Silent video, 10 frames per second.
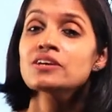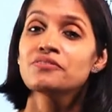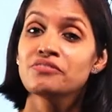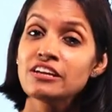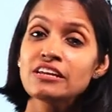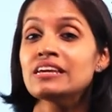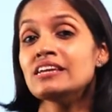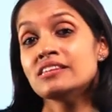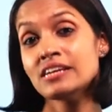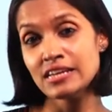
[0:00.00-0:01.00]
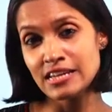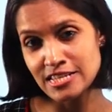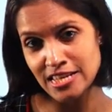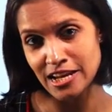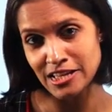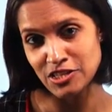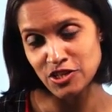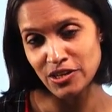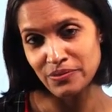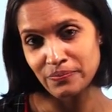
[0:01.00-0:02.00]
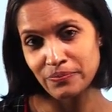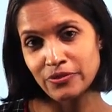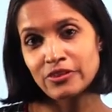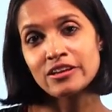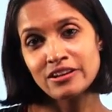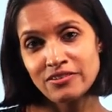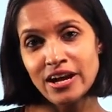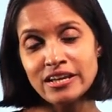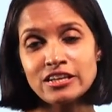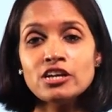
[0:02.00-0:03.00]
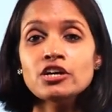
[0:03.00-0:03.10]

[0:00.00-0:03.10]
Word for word: we need heat energy. Right?